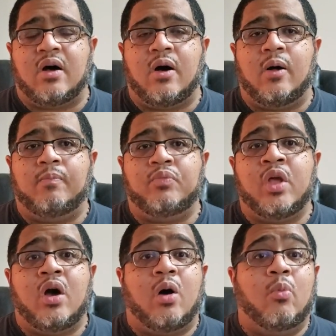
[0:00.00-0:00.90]
Um,
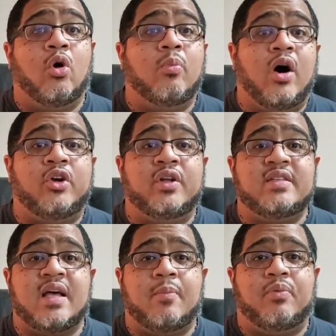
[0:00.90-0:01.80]
a more modern
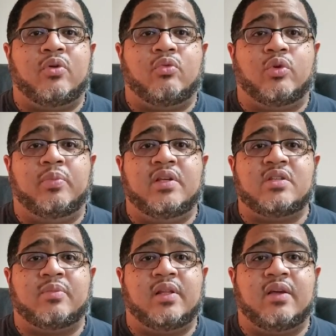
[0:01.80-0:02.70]
example would be
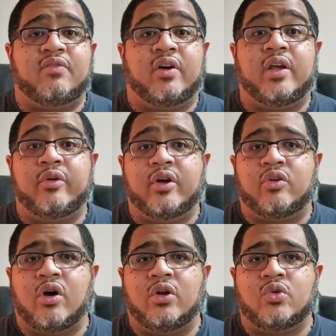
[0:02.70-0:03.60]
something like Valkyria
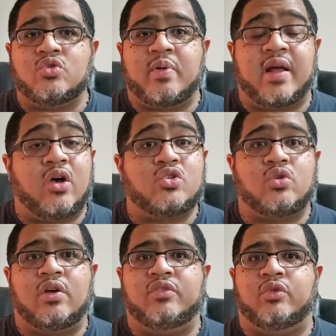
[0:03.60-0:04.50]
Chronicles, but I also
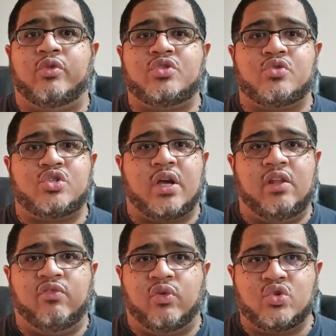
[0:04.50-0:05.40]
love the original
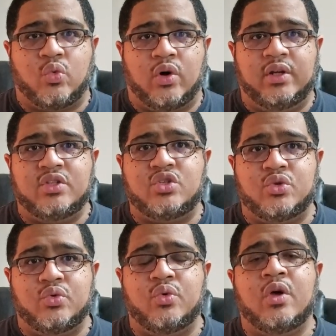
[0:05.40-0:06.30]
Shining Force 1 and
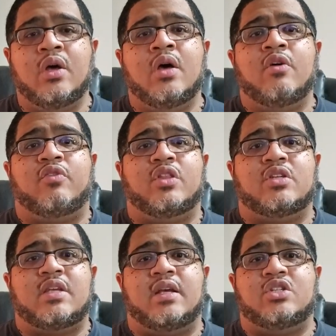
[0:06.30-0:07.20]
2 for the
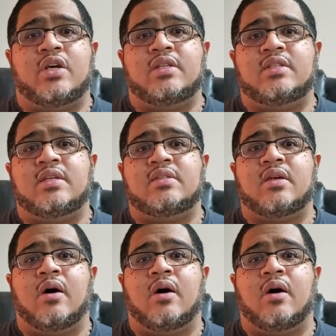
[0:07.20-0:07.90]
Sega Genesis.